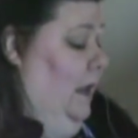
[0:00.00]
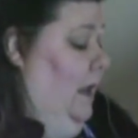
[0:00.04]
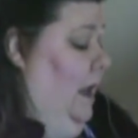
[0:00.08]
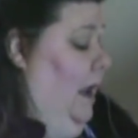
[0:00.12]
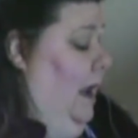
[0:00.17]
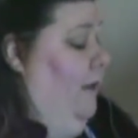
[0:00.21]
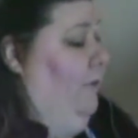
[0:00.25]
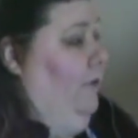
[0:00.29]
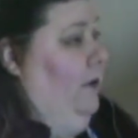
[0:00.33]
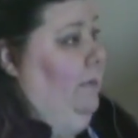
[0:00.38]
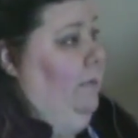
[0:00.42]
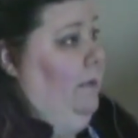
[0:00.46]

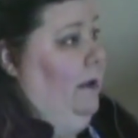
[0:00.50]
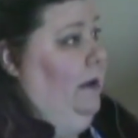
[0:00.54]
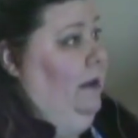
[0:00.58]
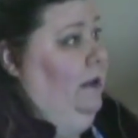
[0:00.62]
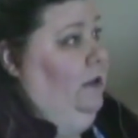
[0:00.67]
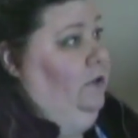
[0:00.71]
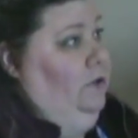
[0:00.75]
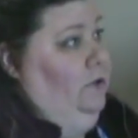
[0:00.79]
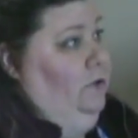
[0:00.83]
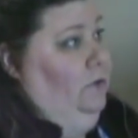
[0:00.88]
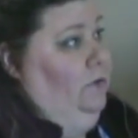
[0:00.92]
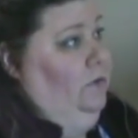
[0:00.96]

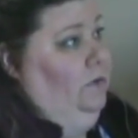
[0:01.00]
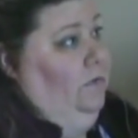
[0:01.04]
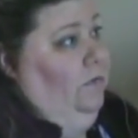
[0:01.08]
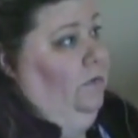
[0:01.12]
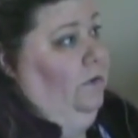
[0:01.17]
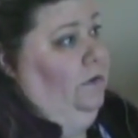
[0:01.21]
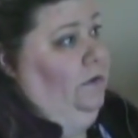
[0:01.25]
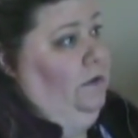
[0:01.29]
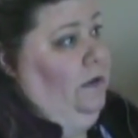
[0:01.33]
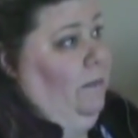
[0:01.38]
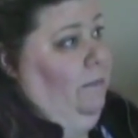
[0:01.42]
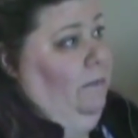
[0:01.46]
Everybody's used
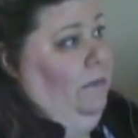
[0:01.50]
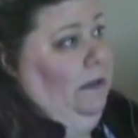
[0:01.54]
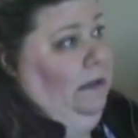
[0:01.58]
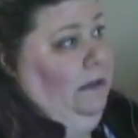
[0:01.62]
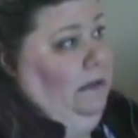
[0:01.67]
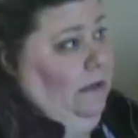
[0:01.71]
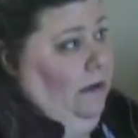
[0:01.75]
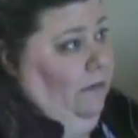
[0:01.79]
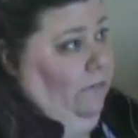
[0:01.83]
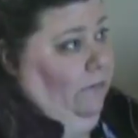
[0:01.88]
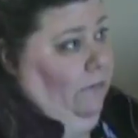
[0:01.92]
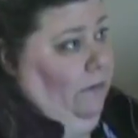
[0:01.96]
for something
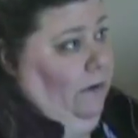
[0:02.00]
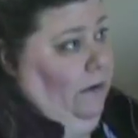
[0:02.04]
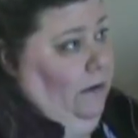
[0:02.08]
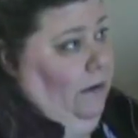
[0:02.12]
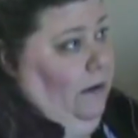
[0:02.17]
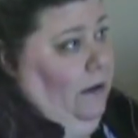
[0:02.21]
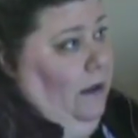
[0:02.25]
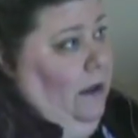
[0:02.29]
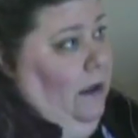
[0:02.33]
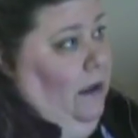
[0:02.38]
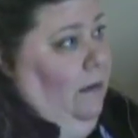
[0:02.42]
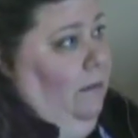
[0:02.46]
different.
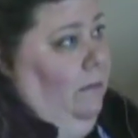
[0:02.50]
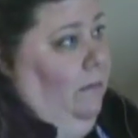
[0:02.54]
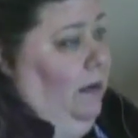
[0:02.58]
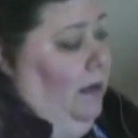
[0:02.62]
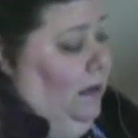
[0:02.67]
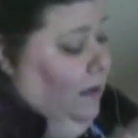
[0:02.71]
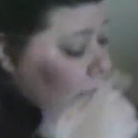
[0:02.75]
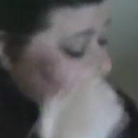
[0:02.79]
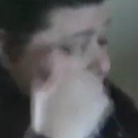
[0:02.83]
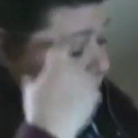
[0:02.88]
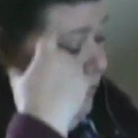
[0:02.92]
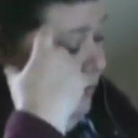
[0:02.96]

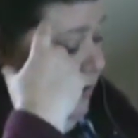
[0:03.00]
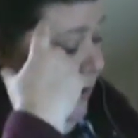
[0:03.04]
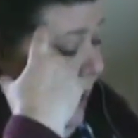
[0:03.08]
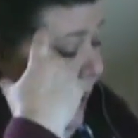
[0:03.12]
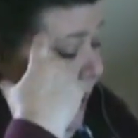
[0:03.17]
Because you're